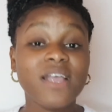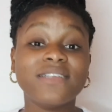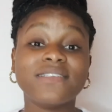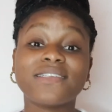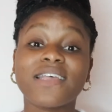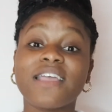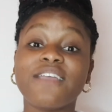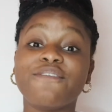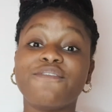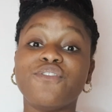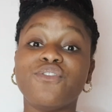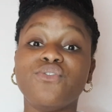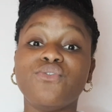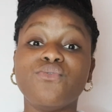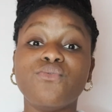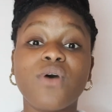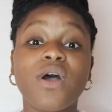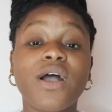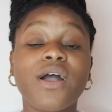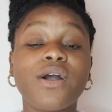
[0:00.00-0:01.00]
So if you
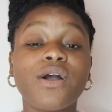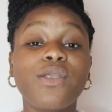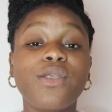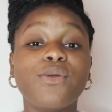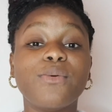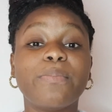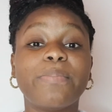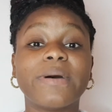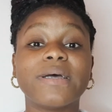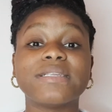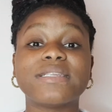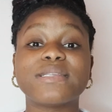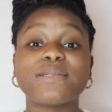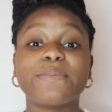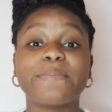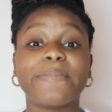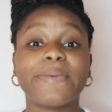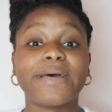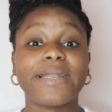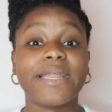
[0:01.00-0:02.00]
are gonna look on
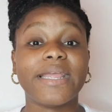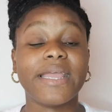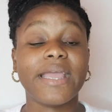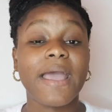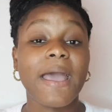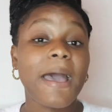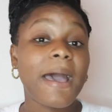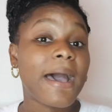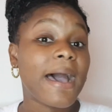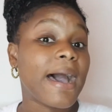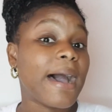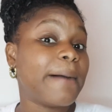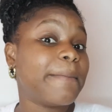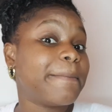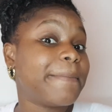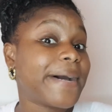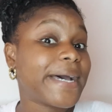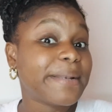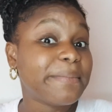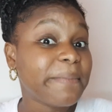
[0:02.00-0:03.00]
somebody
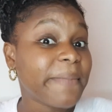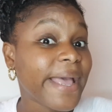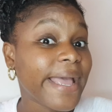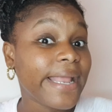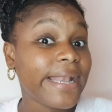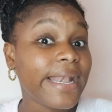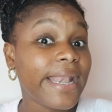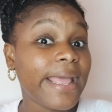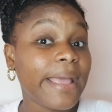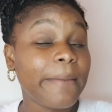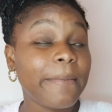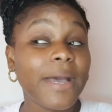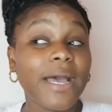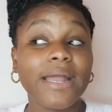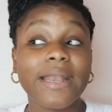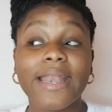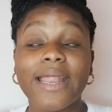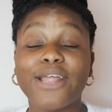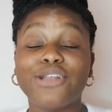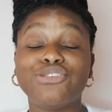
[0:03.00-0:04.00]
and bad mind them,
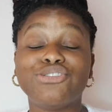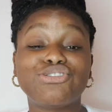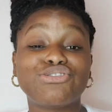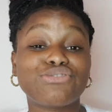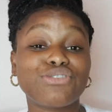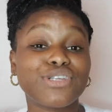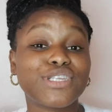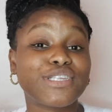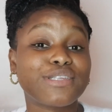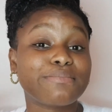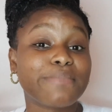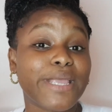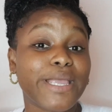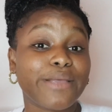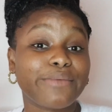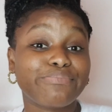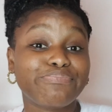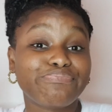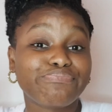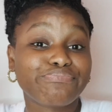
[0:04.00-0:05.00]
then trust me,